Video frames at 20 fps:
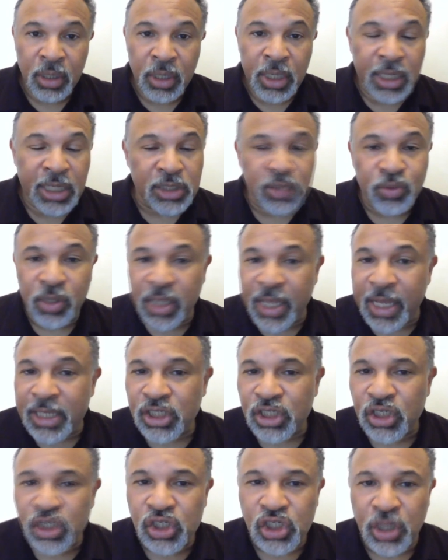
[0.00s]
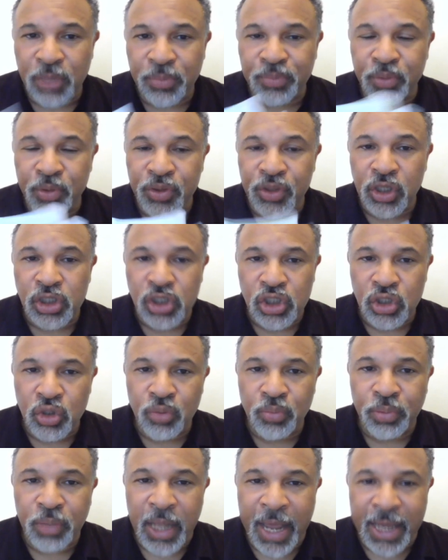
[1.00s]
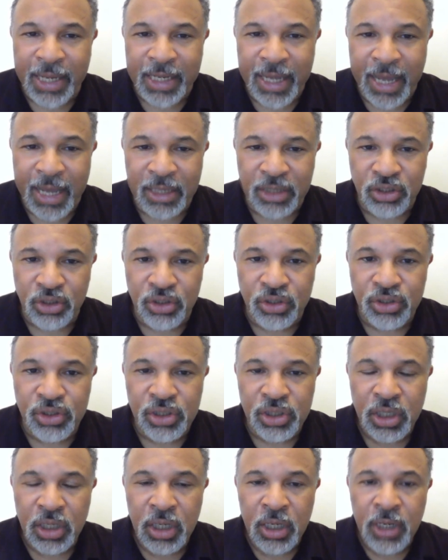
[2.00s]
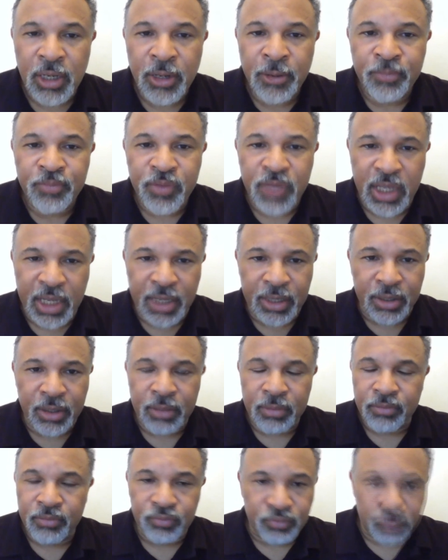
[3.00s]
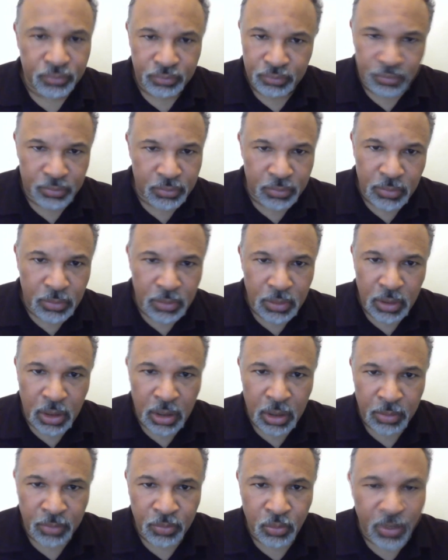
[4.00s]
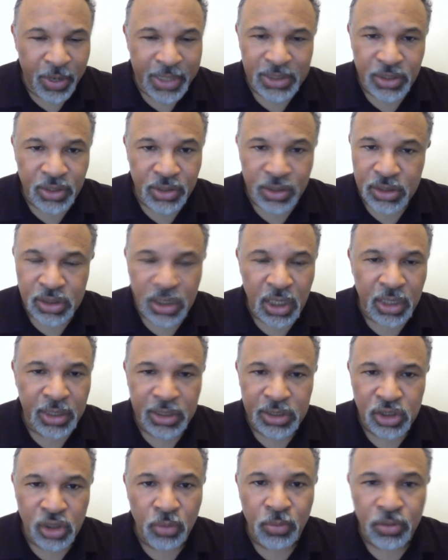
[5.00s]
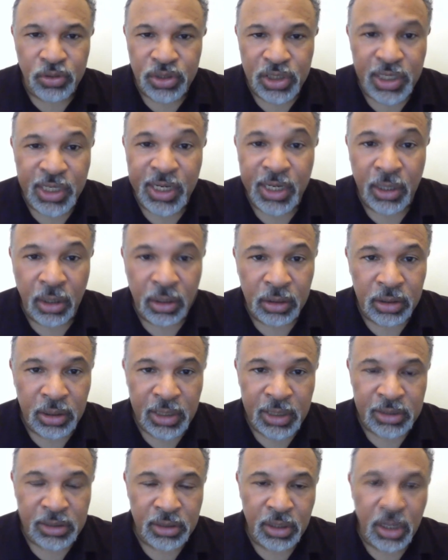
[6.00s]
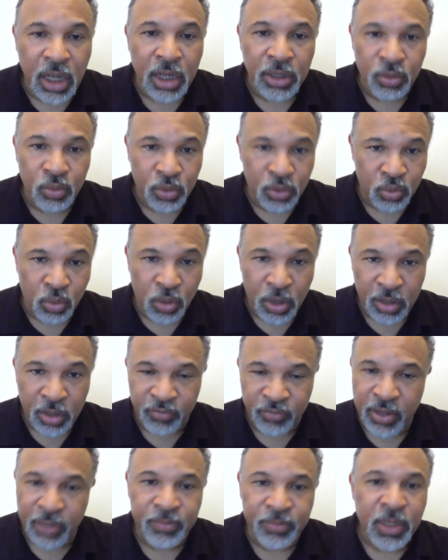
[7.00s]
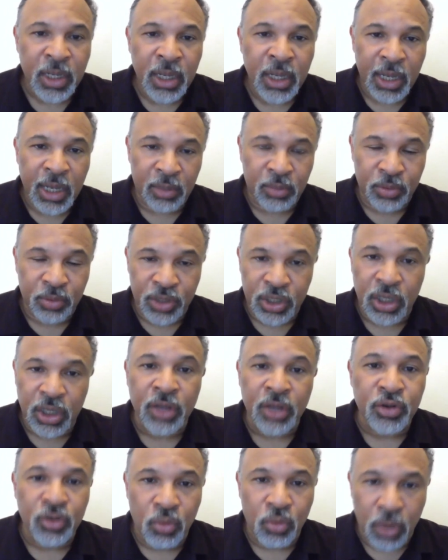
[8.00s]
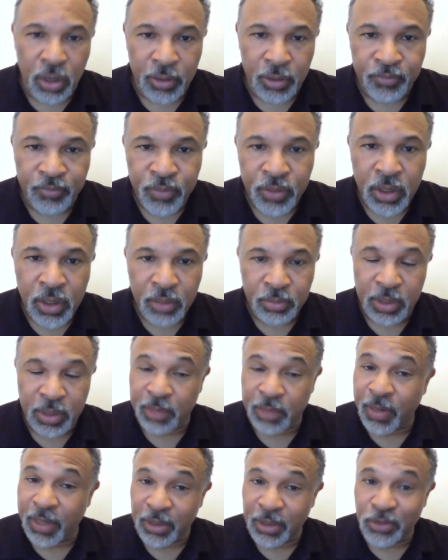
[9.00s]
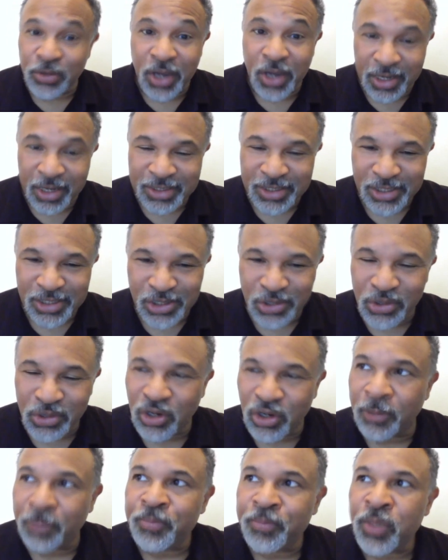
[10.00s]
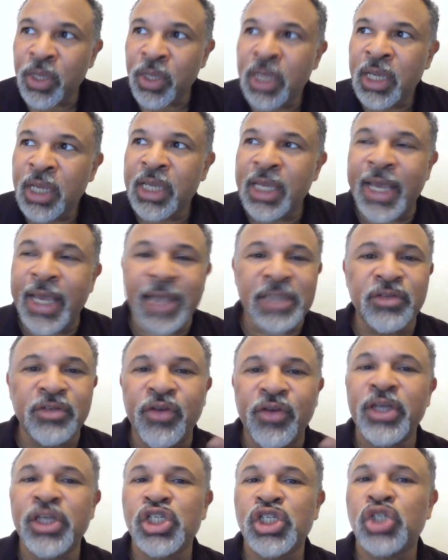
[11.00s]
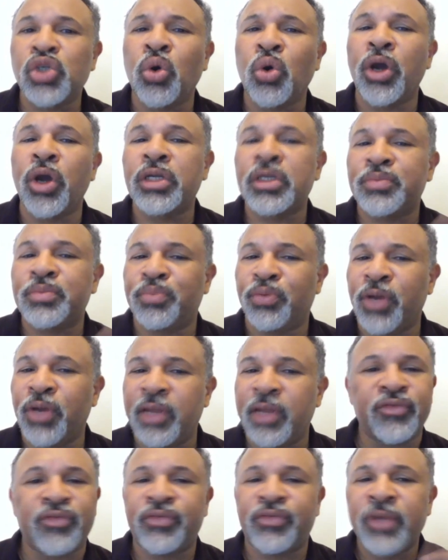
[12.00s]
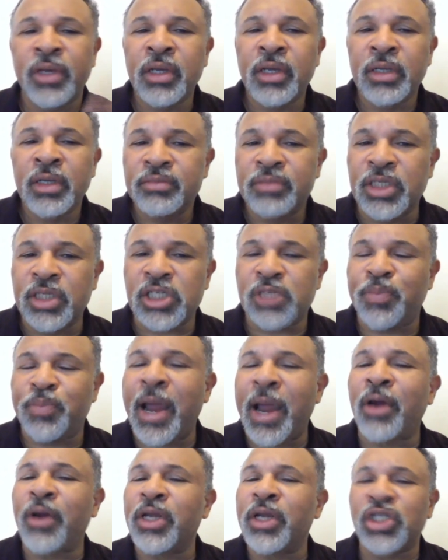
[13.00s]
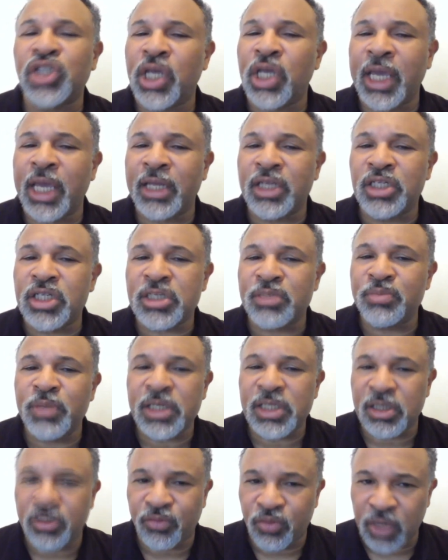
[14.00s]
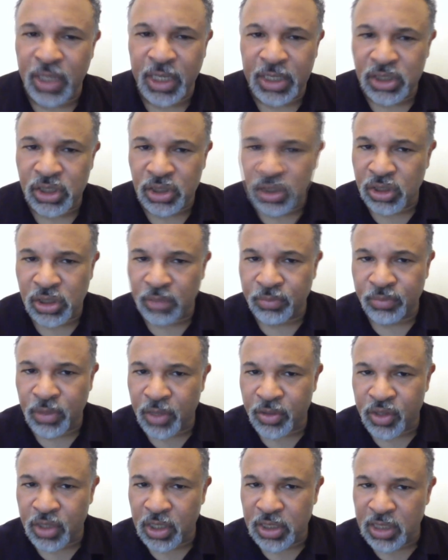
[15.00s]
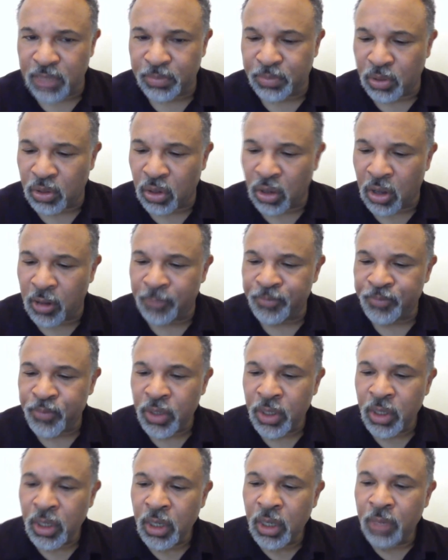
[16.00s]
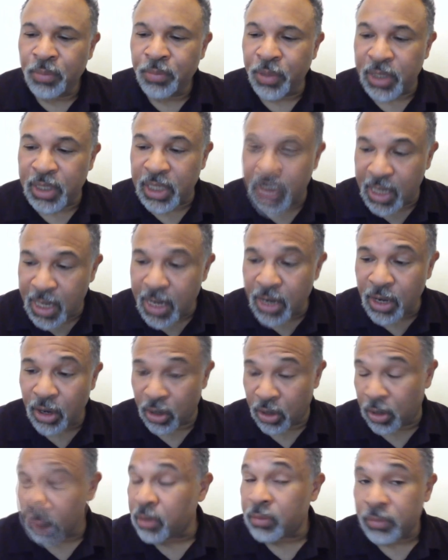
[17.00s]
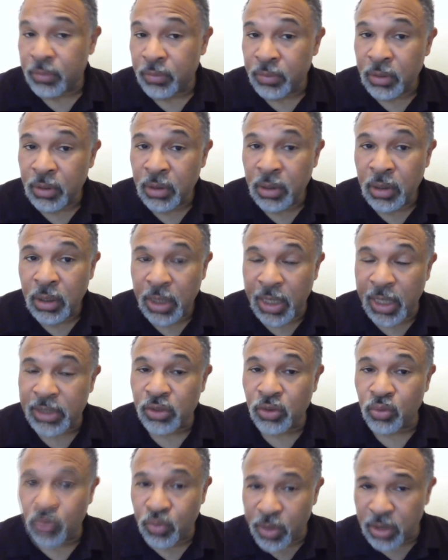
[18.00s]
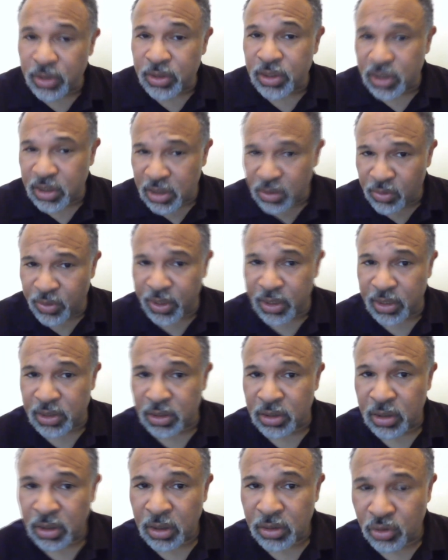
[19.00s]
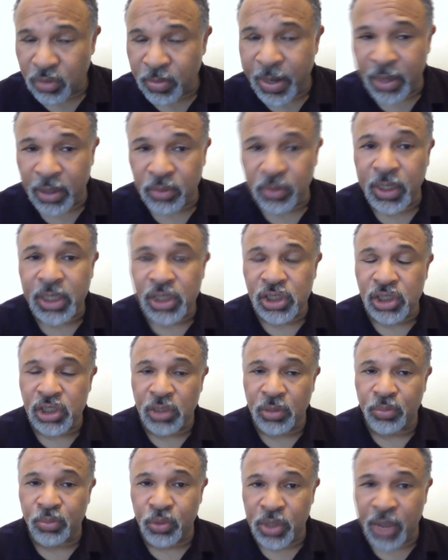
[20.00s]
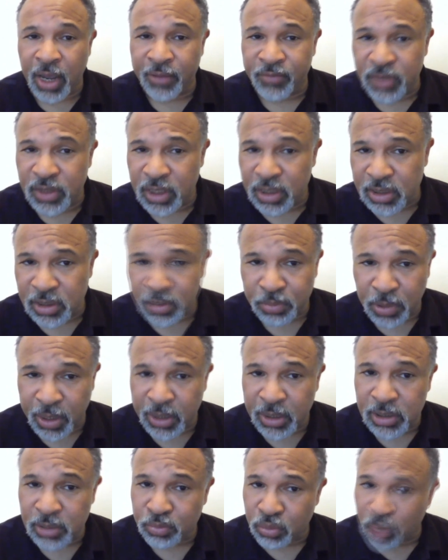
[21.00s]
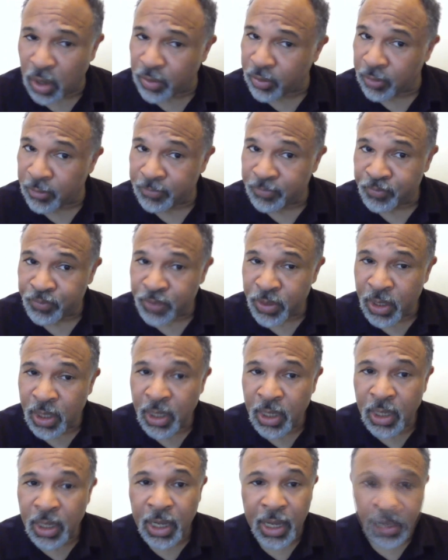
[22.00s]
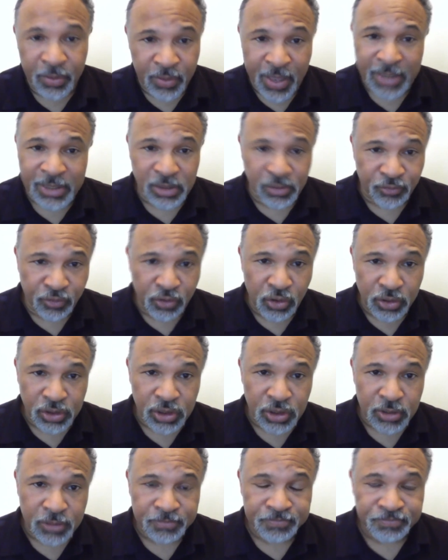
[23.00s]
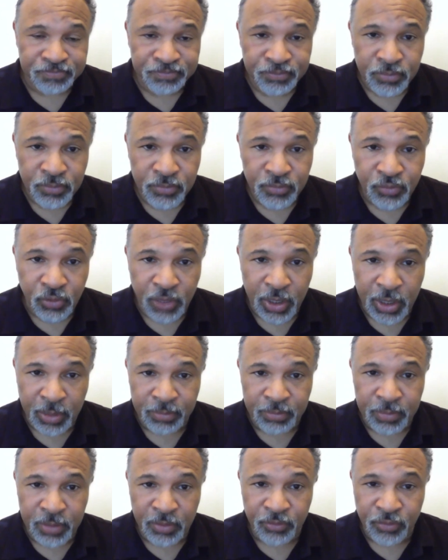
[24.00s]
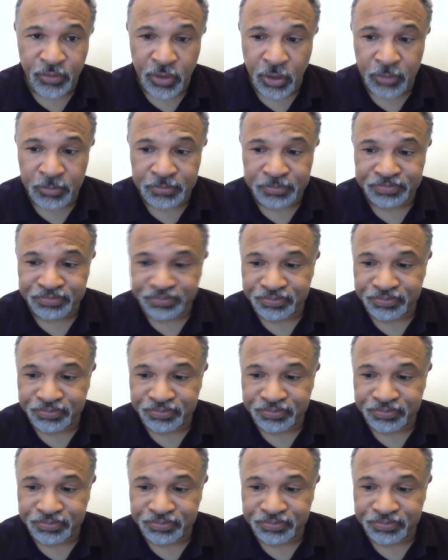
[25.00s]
His relationship with the two black actors in Raising the Sun is almost nil. He has none with one of them, and with the other one, played by Lou Gossett Jr., he has a very short, brief, disparaging and dismissive relationship, nothing deep at all. But here, he has a real serious dramatic relationship with Ivan Dixon playing his brother, and that's a first for him in film.